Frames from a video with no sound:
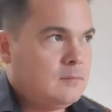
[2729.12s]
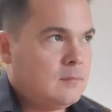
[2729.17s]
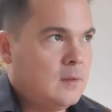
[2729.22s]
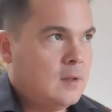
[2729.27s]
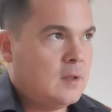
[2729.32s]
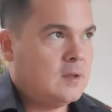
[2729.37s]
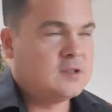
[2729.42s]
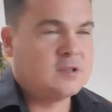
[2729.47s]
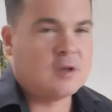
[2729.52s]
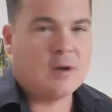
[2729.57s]

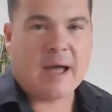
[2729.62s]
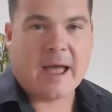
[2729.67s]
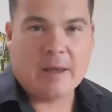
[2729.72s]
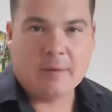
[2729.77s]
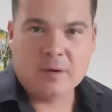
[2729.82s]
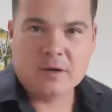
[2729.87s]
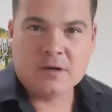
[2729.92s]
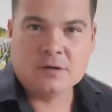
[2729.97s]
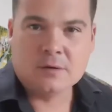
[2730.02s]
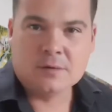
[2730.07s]
So I would
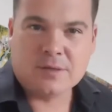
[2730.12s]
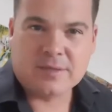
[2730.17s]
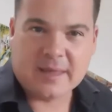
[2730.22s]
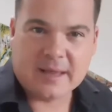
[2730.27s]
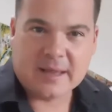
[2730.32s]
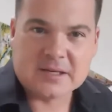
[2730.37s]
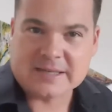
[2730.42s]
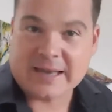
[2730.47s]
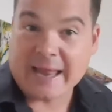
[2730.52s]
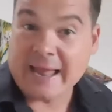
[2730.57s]
do
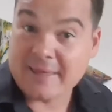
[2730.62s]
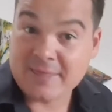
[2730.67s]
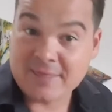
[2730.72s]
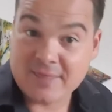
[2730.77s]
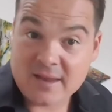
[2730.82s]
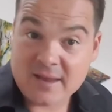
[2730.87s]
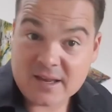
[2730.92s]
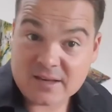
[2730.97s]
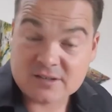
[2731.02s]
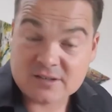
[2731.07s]
things like
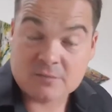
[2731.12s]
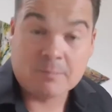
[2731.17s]
this,